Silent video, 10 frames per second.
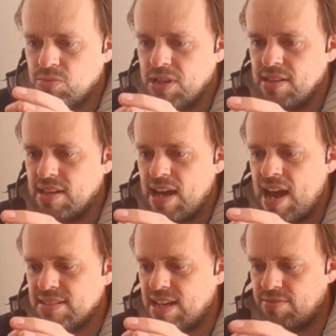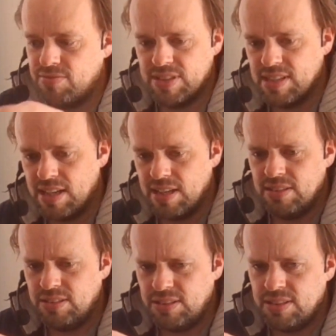with "as
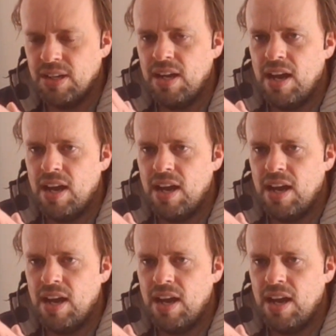advertised,"